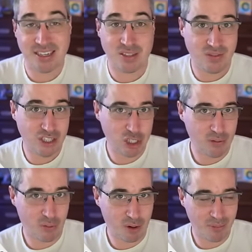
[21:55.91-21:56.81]
in
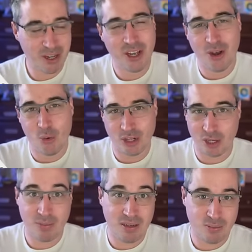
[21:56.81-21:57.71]
SVG form,
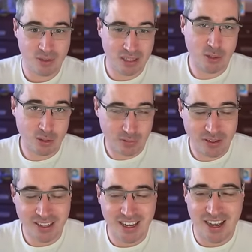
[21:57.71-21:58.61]
which can be really
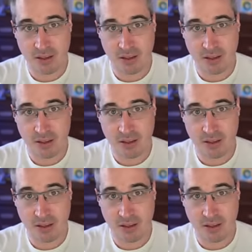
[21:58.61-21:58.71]
useful.